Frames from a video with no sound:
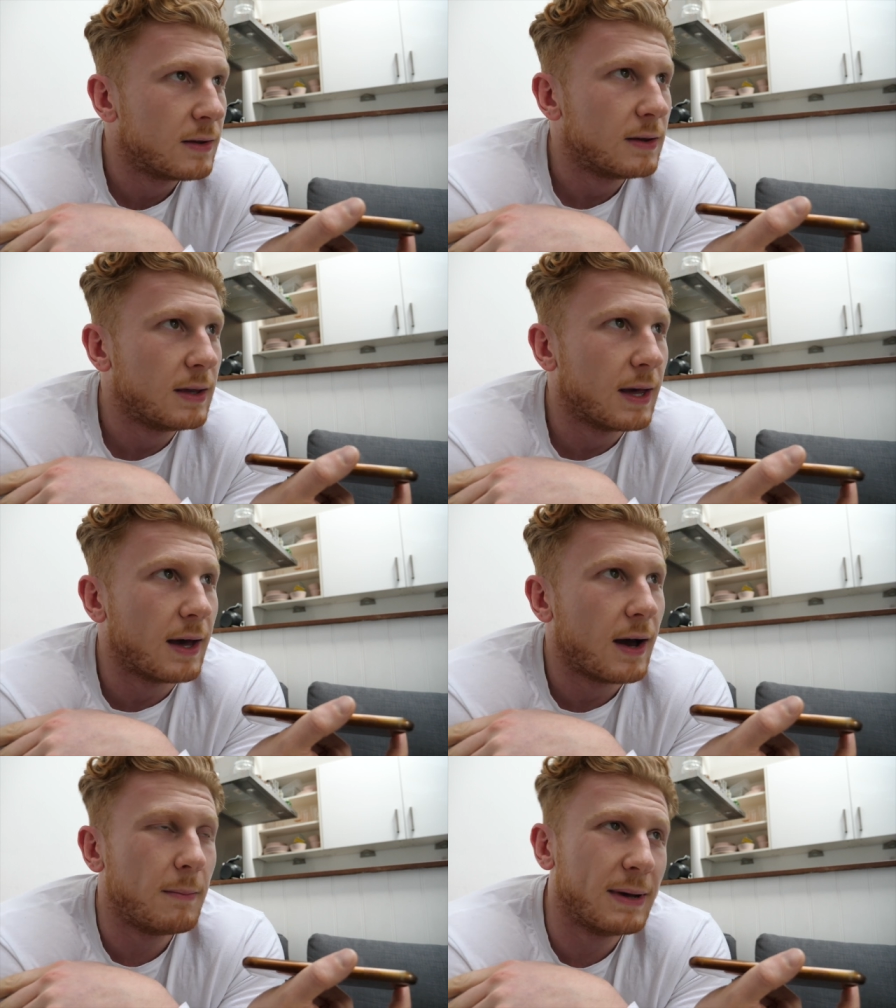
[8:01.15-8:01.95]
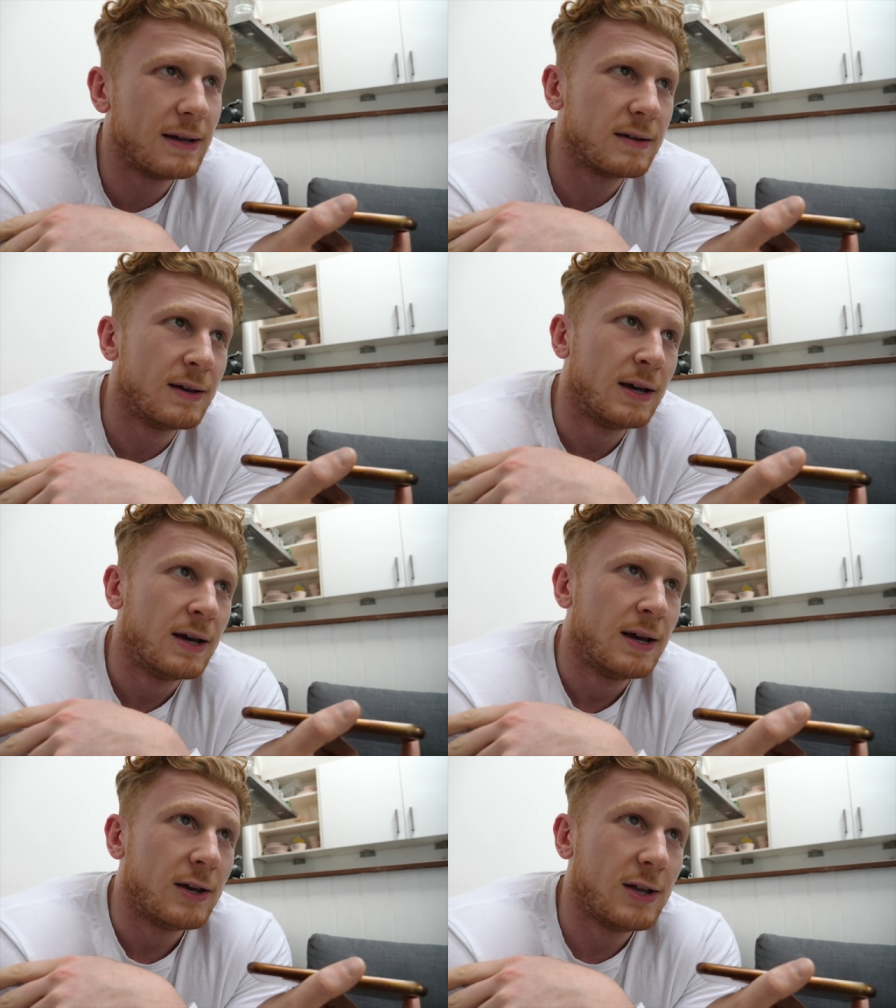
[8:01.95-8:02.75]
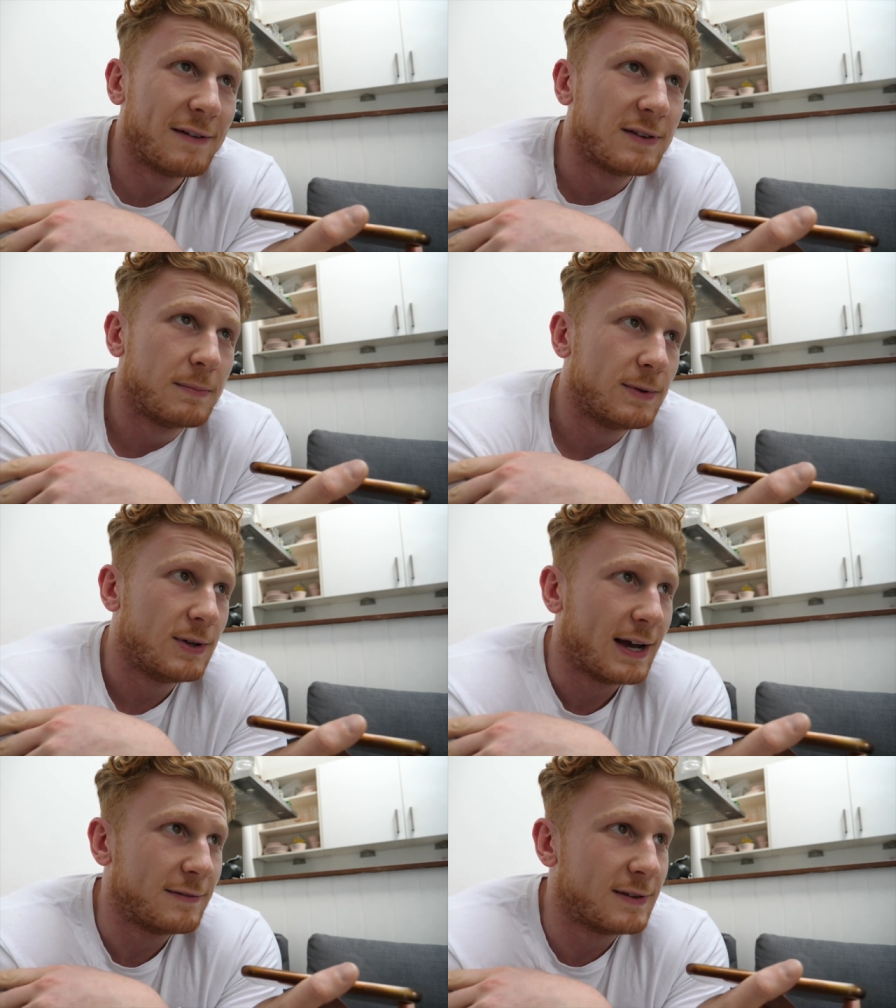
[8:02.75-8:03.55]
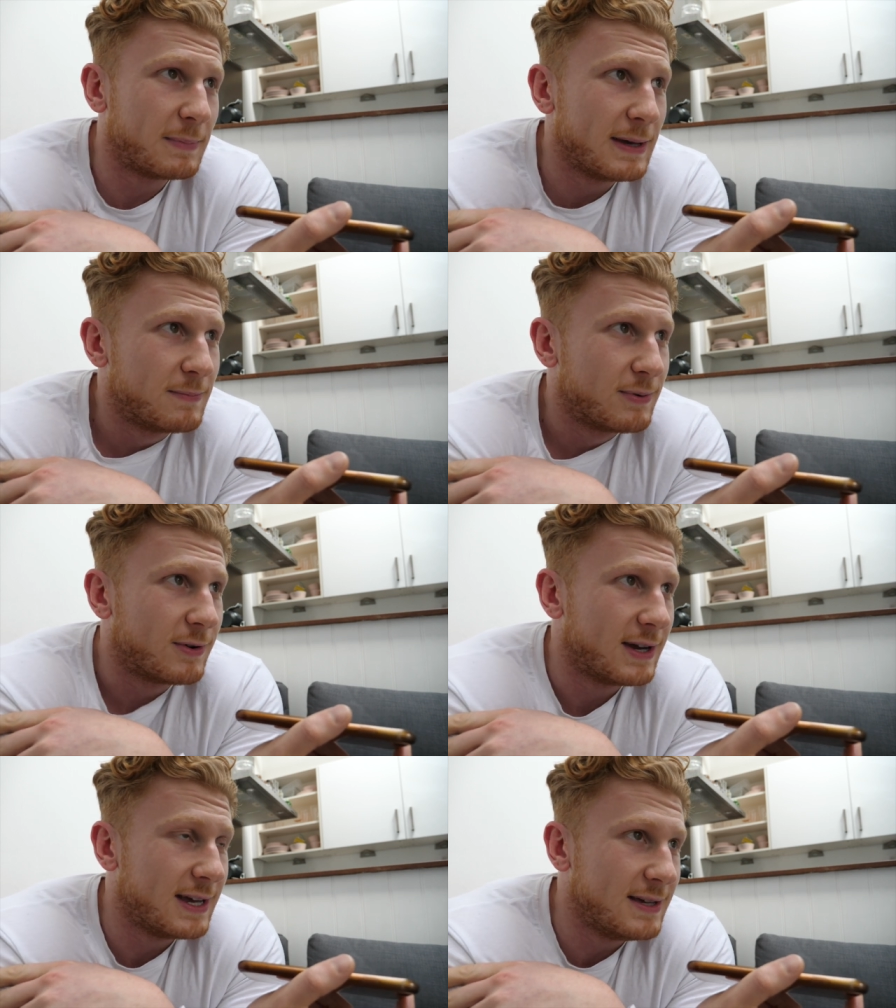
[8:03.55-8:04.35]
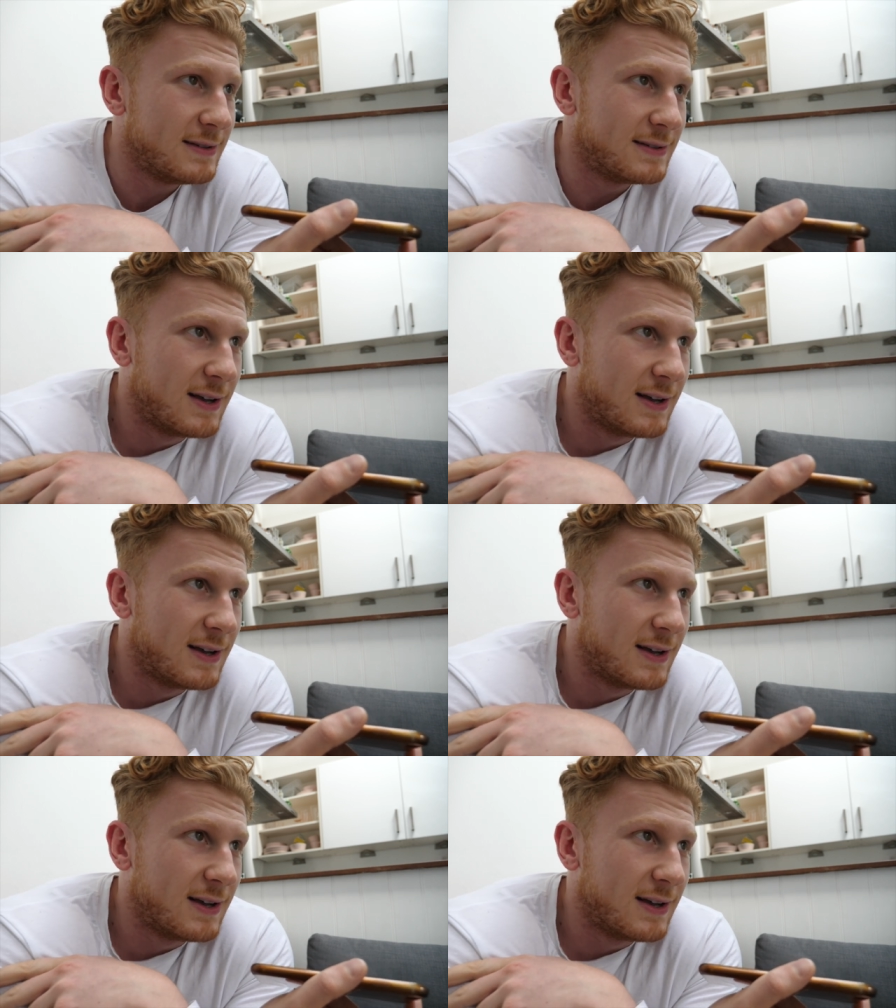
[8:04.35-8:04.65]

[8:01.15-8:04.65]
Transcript: Yeah, I mean. Um, you'd have to you'd have to be pretty.